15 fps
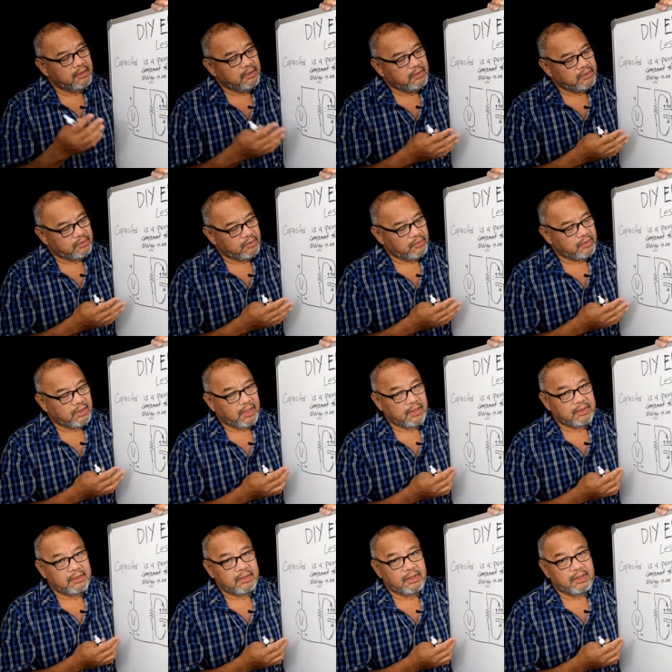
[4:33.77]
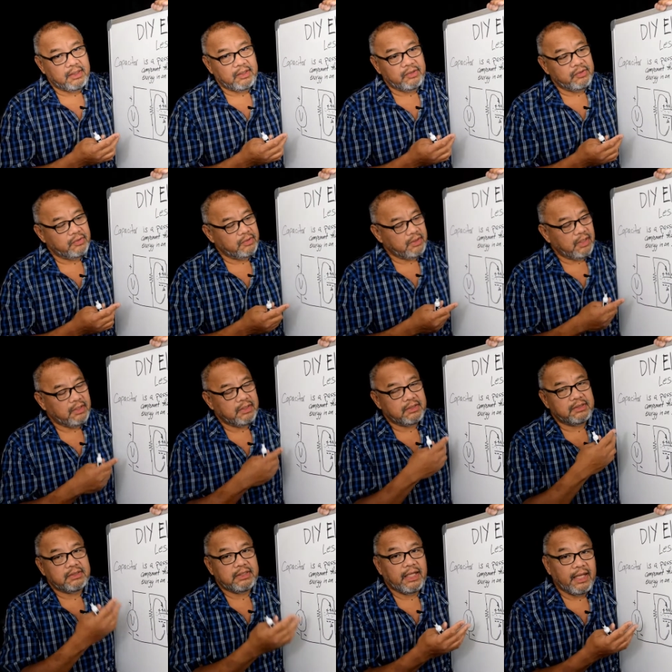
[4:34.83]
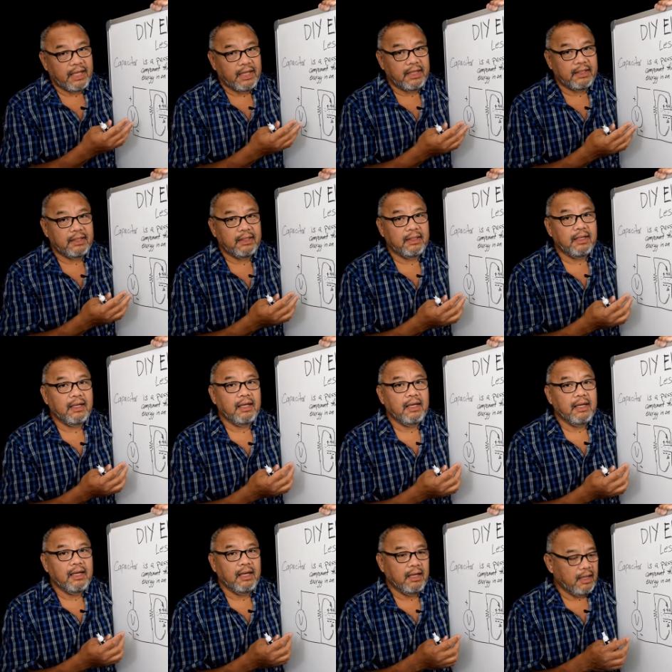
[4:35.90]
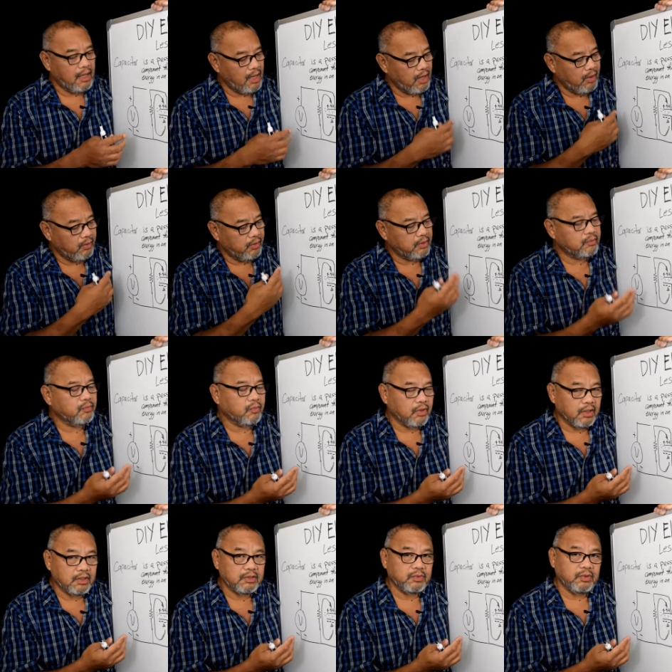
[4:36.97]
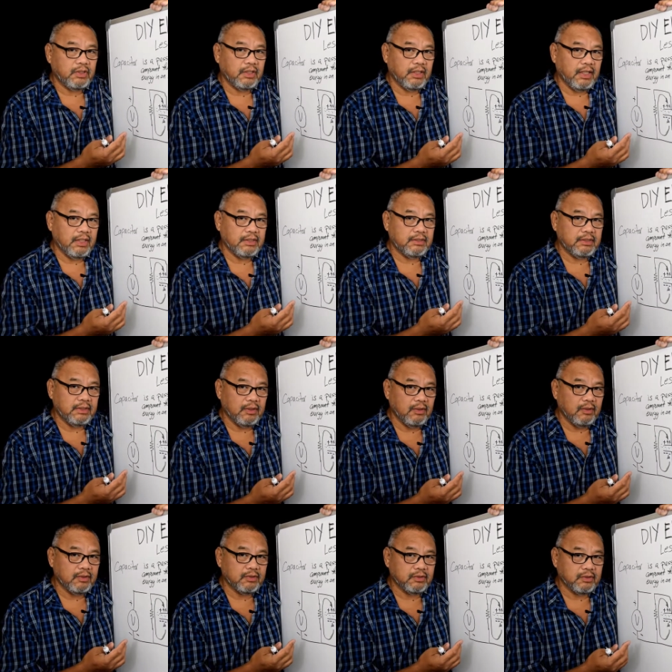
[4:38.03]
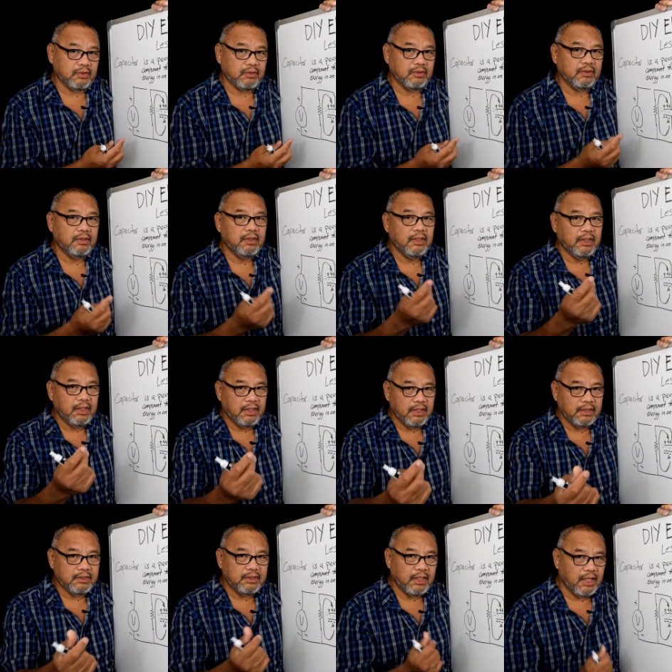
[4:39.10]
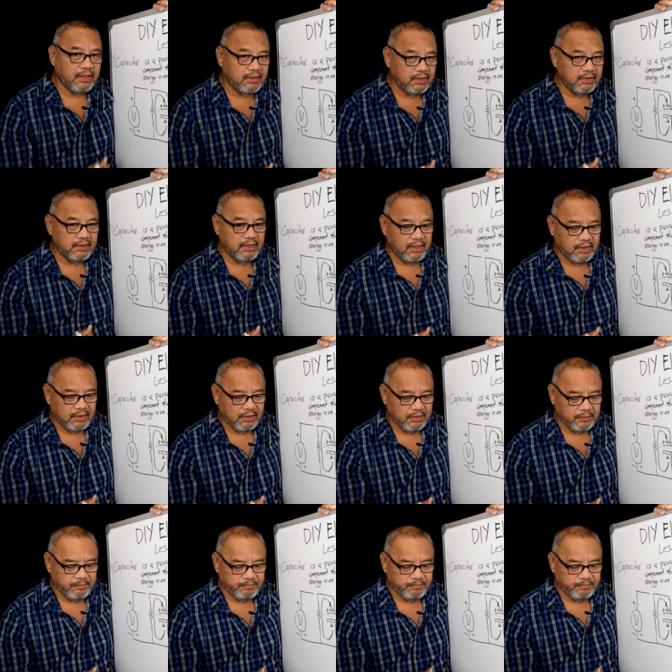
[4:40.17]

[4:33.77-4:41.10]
so that you could understand how it works with an AC also. Here's the AC signal.